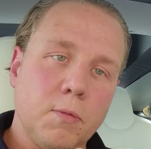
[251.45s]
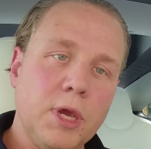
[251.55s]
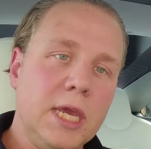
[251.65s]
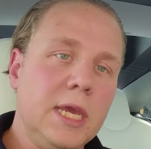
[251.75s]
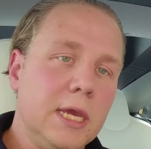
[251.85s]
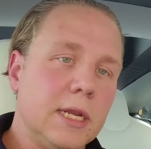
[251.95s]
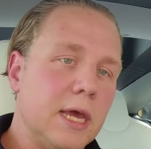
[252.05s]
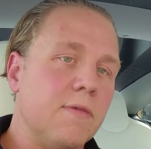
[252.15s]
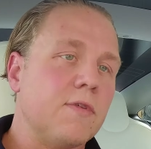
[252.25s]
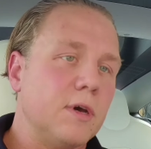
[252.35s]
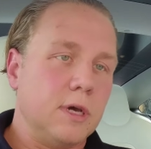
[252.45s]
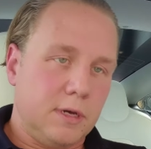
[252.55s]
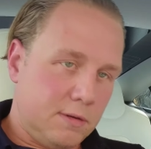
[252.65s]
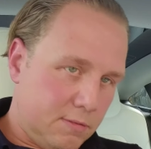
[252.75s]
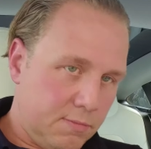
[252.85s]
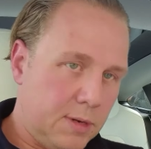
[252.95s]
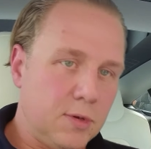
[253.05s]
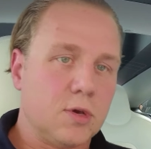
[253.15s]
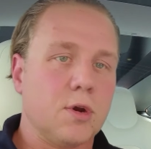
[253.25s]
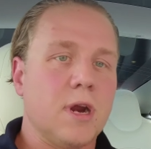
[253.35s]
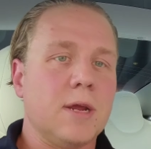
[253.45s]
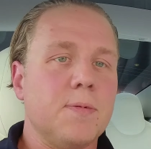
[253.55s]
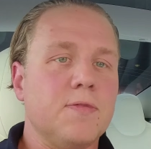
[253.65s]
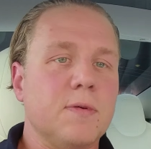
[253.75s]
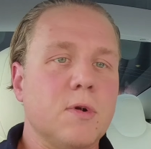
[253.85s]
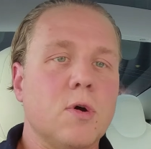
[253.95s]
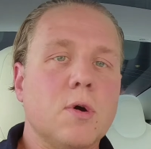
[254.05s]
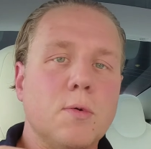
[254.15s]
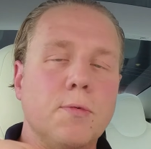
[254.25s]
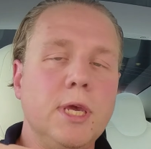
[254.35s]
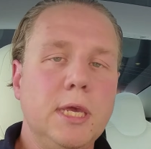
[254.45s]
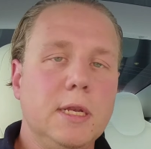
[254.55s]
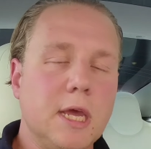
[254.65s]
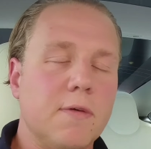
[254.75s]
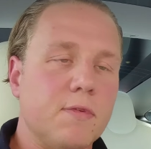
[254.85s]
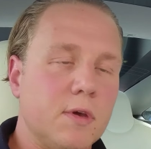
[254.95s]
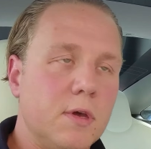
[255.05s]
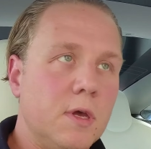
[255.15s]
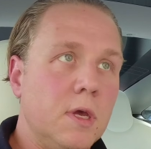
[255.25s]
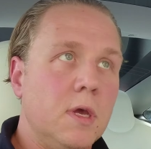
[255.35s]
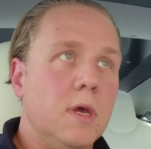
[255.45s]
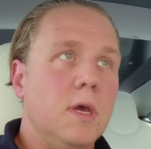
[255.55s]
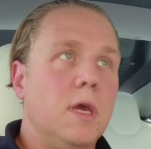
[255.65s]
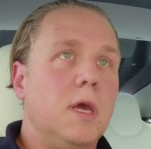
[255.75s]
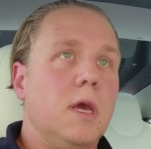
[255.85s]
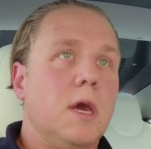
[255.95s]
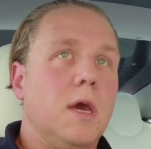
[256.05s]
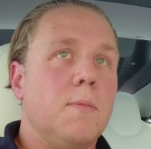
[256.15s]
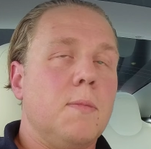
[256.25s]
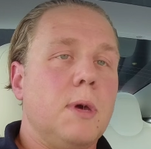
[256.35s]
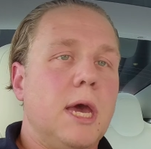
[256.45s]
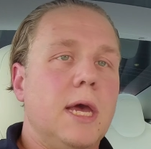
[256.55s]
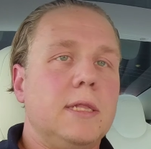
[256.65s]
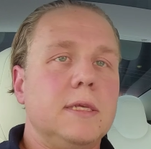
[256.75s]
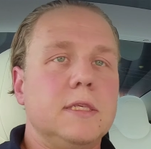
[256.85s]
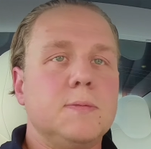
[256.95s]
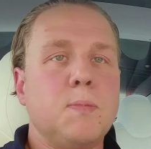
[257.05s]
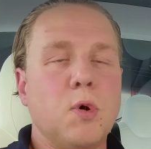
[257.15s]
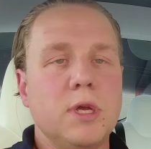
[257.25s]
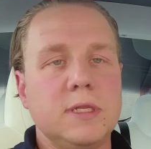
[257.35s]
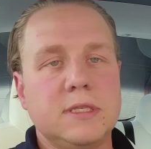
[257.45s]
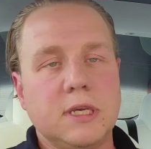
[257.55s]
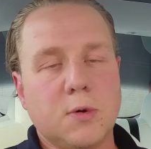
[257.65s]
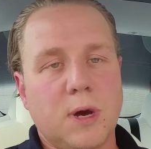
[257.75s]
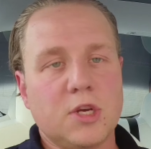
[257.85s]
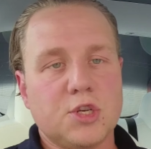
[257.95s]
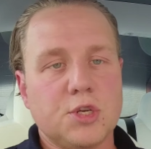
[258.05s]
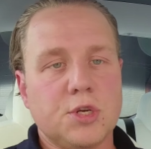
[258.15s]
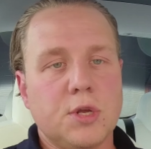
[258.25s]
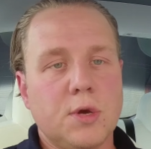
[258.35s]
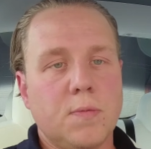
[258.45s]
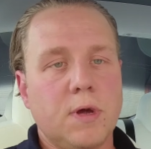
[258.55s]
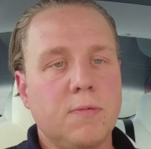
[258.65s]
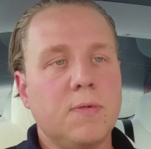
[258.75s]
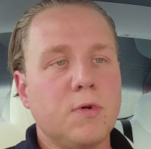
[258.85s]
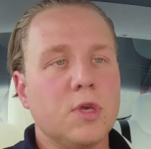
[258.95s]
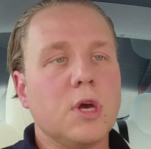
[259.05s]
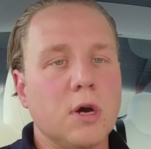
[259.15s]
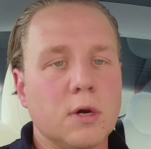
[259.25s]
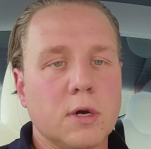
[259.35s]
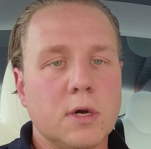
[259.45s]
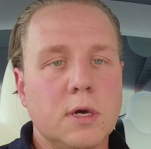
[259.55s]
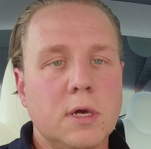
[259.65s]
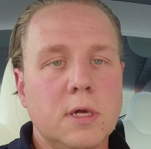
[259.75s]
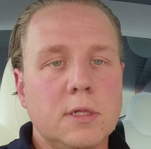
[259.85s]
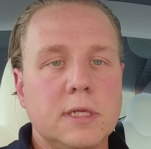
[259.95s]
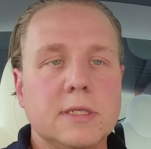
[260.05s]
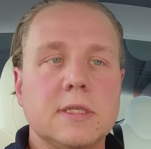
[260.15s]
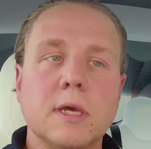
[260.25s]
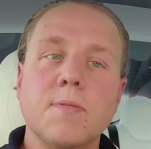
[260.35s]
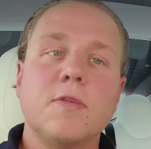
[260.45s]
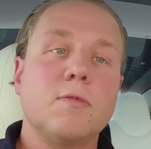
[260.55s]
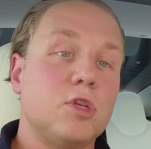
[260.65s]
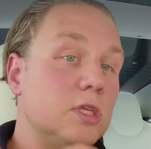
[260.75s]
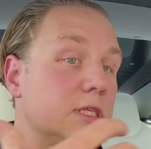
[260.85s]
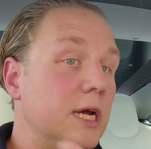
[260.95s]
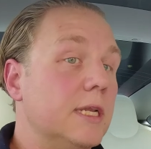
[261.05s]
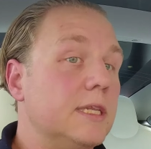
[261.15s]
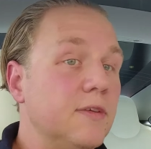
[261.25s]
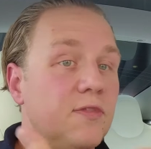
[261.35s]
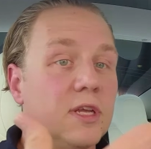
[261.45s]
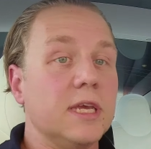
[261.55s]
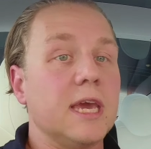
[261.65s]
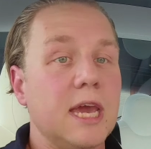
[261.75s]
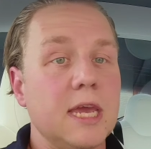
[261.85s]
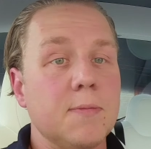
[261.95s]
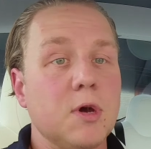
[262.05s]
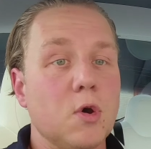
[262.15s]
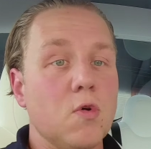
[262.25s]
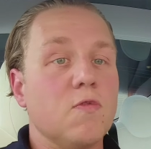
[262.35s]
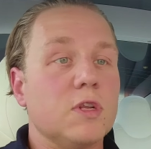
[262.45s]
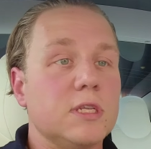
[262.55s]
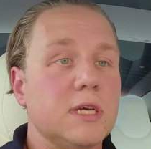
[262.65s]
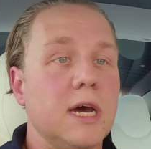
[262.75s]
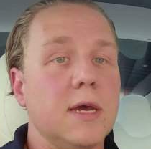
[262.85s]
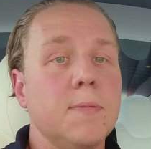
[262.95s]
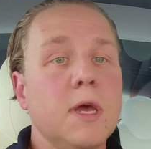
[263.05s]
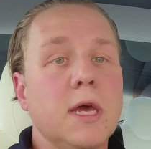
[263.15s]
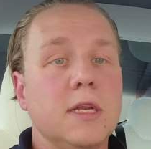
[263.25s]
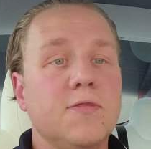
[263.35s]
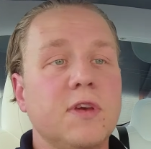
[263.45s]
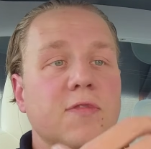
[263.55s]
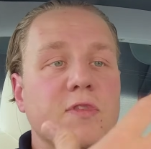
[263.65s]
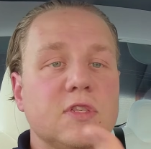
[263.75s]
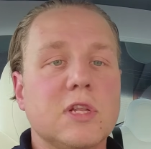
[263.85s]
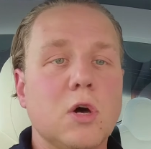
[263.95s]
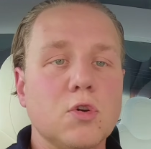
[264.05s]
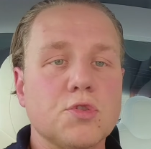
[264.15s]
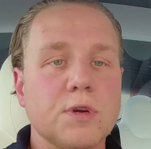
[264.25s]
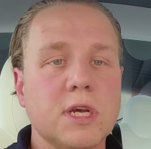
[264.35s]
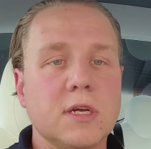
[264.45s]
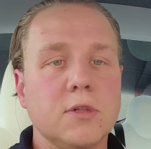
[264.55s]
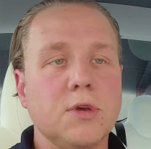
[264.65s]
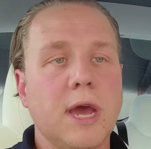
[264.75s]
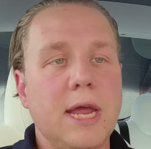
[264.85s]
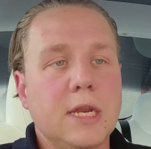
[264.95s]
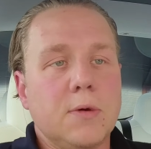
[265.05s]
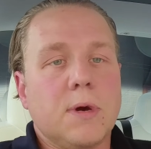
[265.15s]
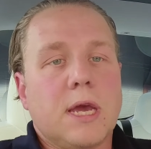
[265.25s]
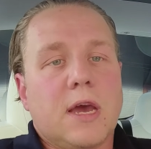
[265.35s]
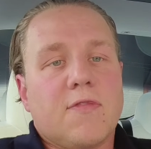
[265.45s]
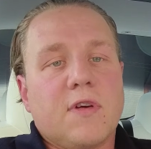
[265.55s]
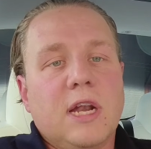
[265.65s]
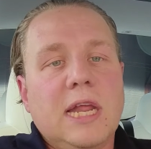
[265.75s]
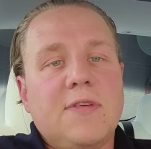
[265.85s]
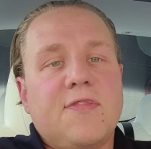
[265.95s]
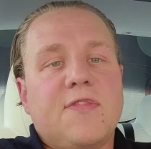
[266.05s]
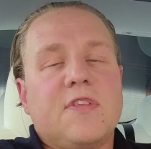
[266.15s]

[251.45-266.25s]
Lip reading: We never, maybe correct me if I'm wrong, we never had this buoyancy question when we were young. This is something which is scientifically came over the time, and if you have this slow trickle, you anyway have a lift,